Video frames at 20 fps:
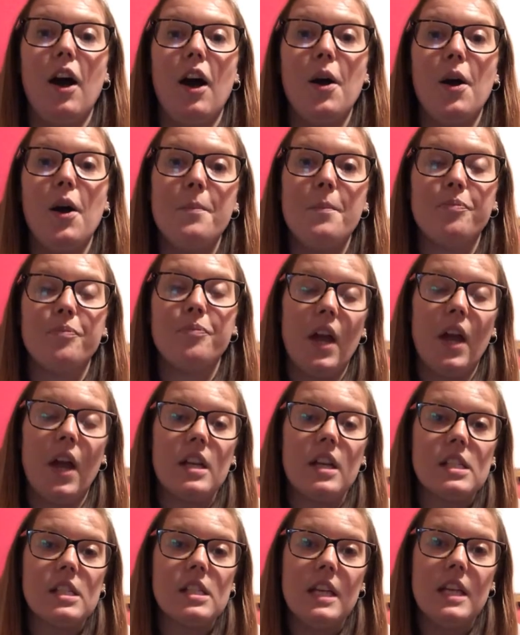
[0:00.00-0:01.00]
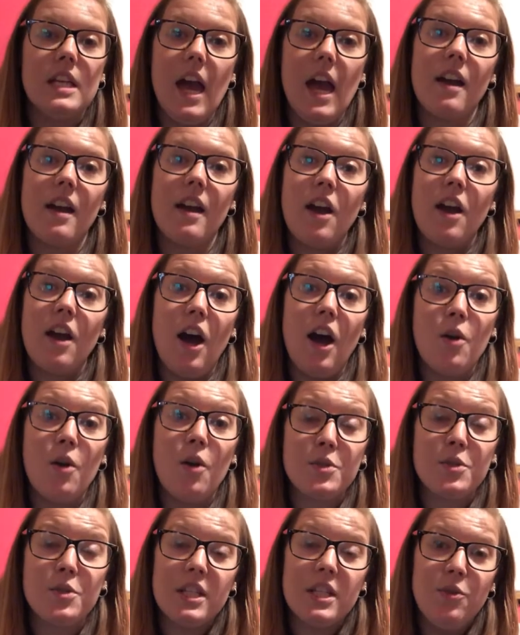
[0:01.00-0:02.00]
Um, and yeah, I
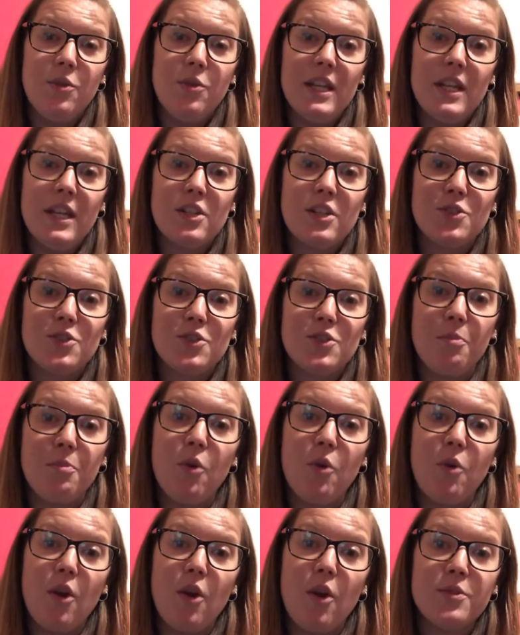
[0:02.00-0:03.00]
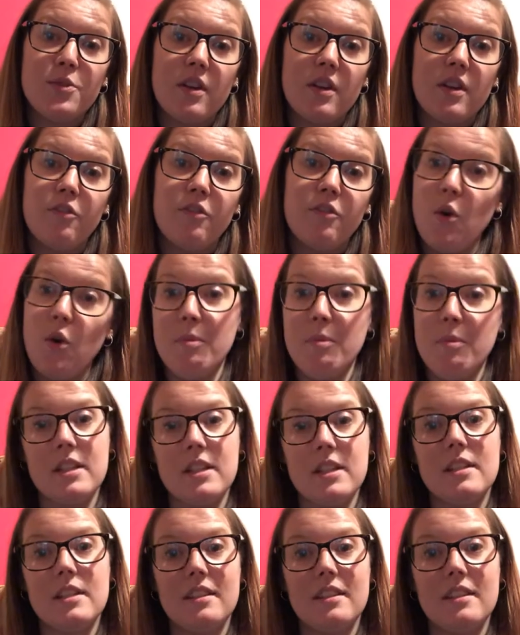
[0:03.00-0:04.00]
will see you in tomorrow's
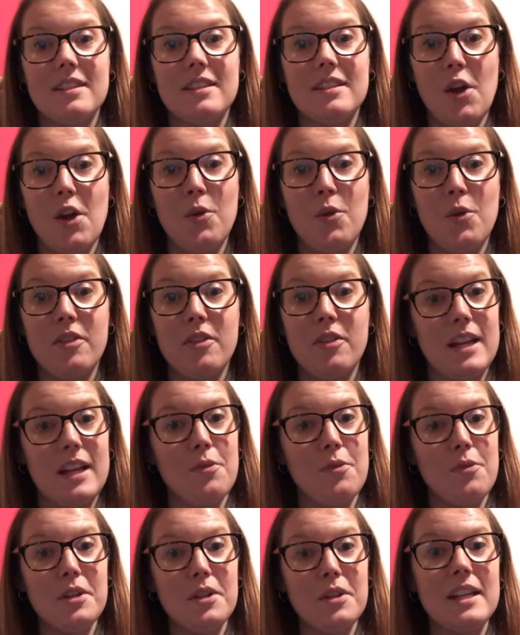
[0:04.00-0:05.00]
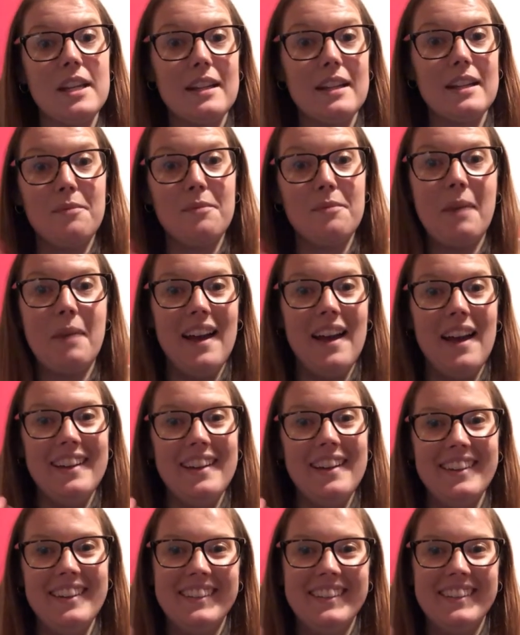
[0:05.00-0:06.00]
Vlogmas. So thanks for watching,
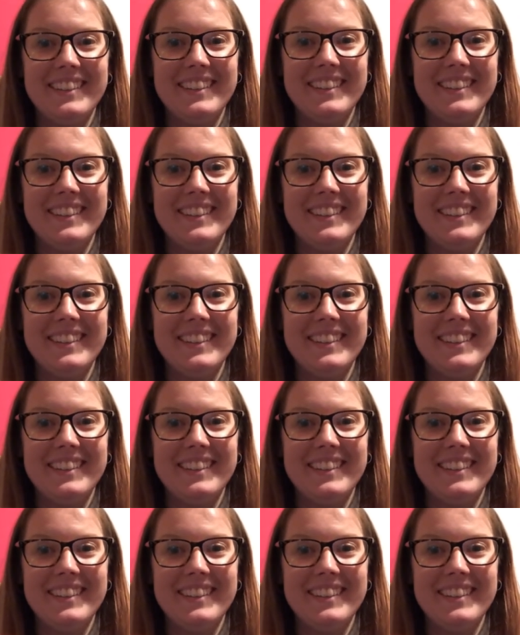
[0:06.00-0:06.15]
bye.